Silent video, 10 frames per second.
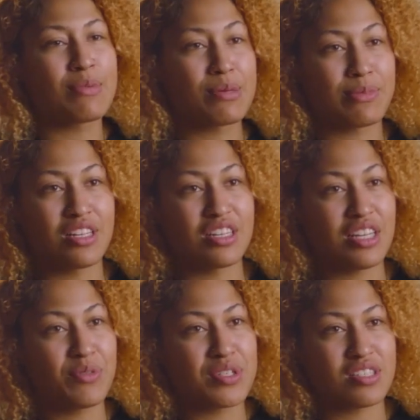McMiller,
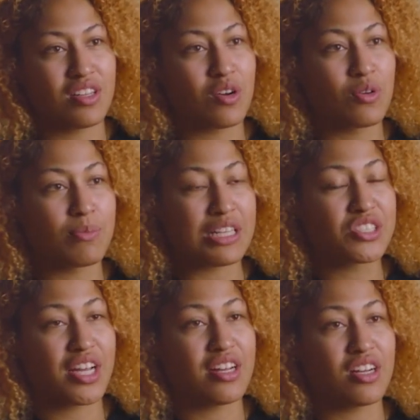he was, my
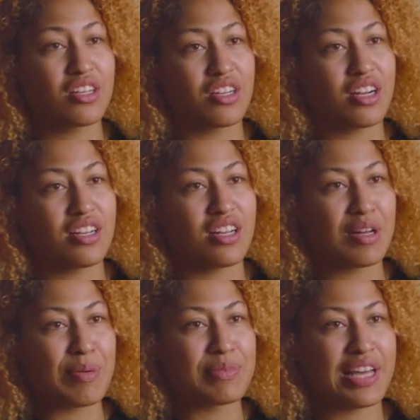trainer during
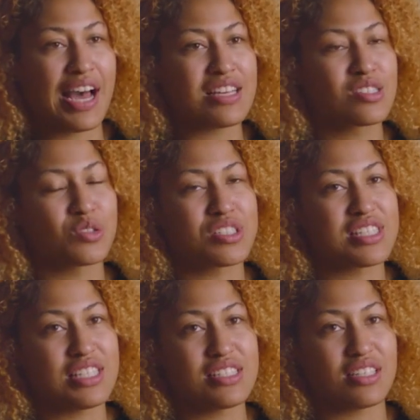the high school
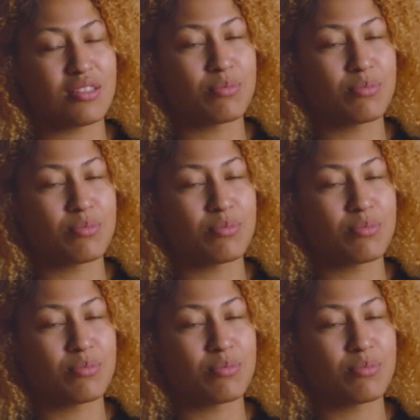season.